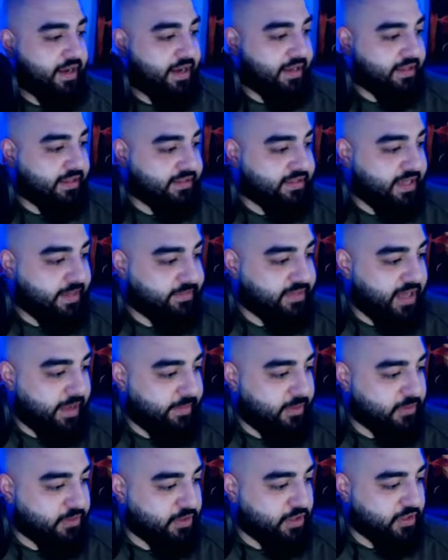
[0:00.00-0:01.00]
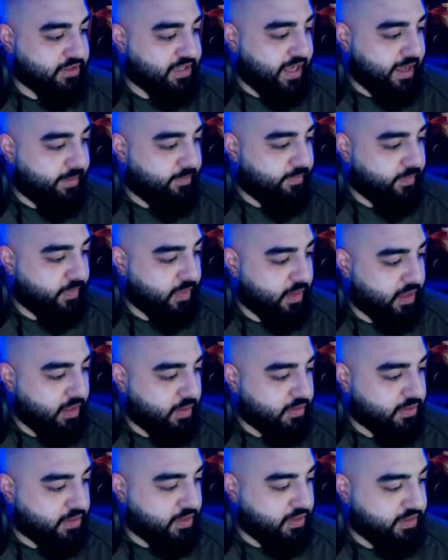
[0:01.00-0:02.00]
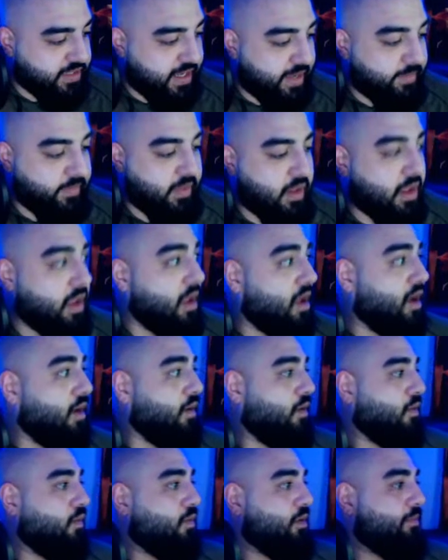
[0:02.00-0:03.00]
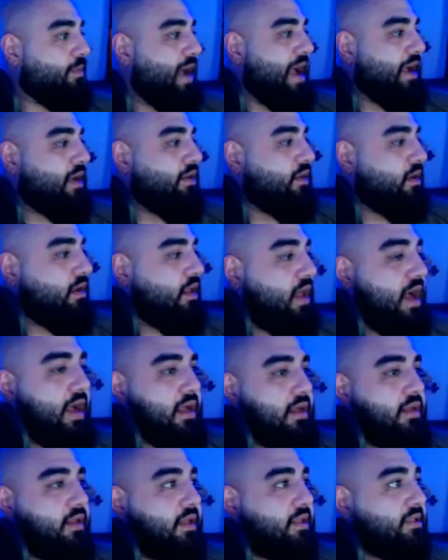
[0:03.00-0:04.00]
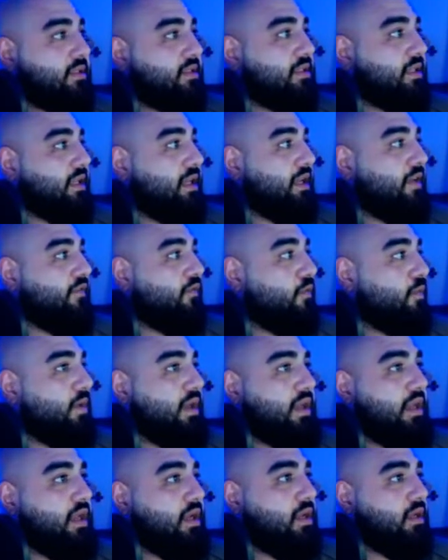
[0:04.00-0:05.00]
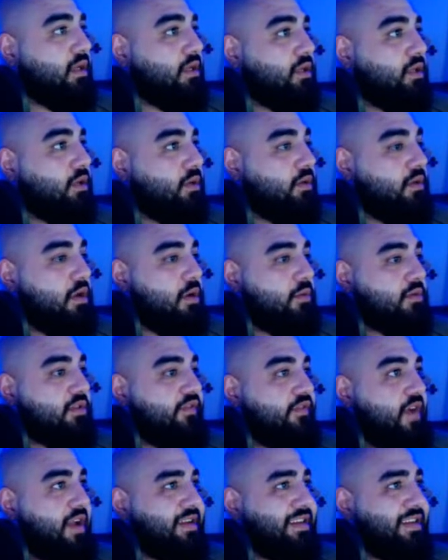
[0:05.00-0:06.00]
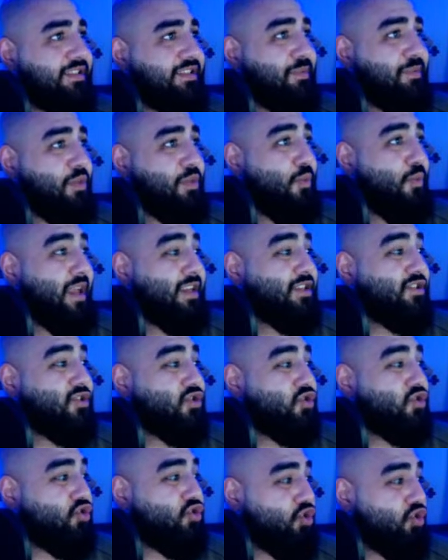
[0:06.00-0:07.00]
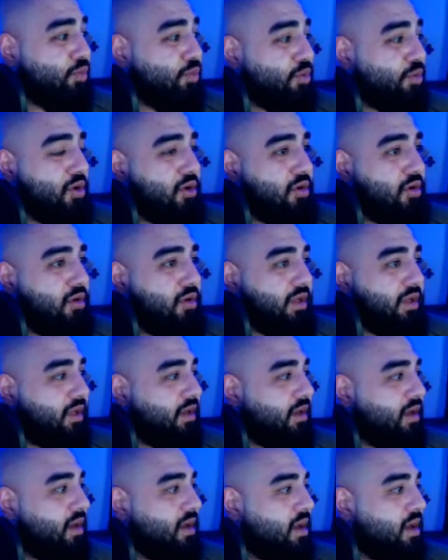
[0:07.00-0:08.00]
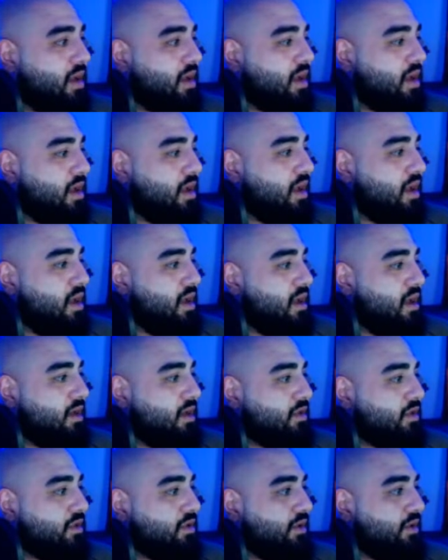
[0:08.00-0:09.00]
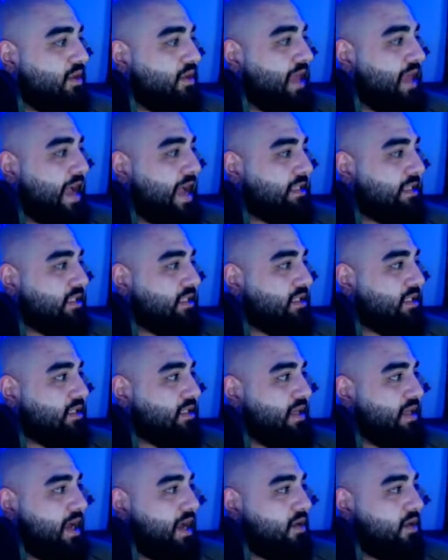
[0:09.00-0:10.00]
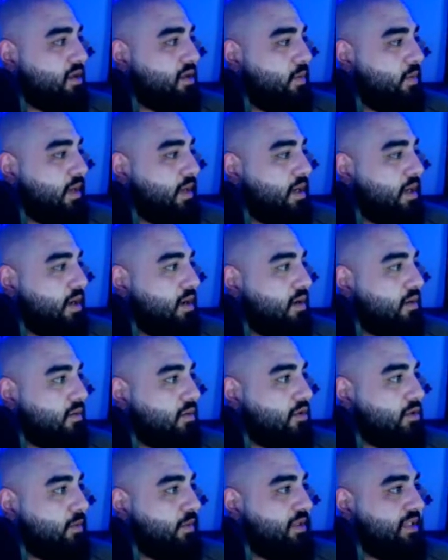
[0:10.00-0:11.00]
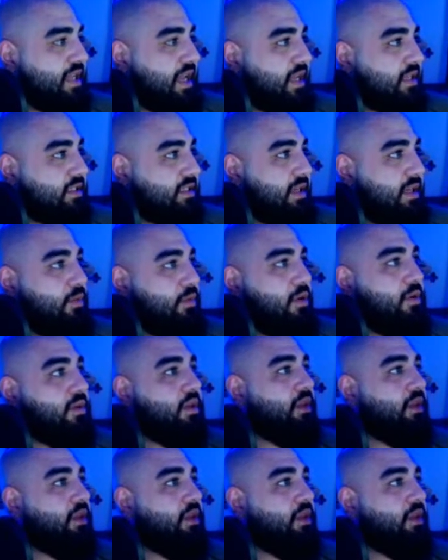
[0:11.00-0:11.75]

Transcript: at the same time. It was a good time. We're back on the clock. Let's see if we can do. No, Devontae Smith went super early, so that's out the window. Do we take Debo in the